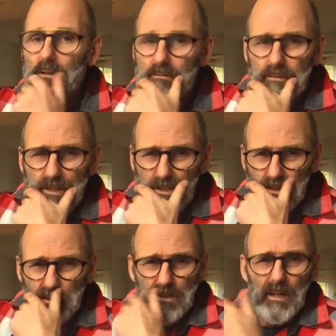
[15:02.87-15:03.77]

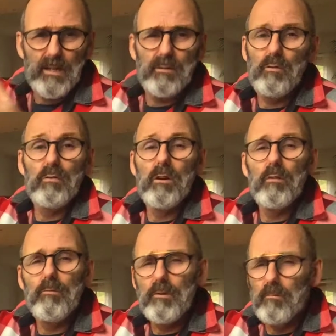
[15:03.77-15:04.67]
traditions and all
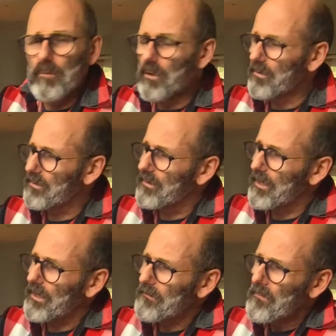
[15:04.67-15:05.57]
over the world,
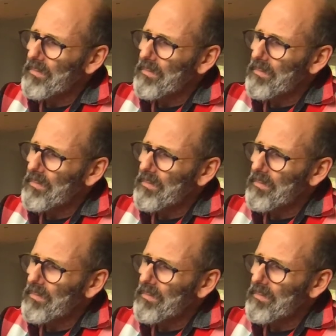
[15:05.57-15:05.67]
really.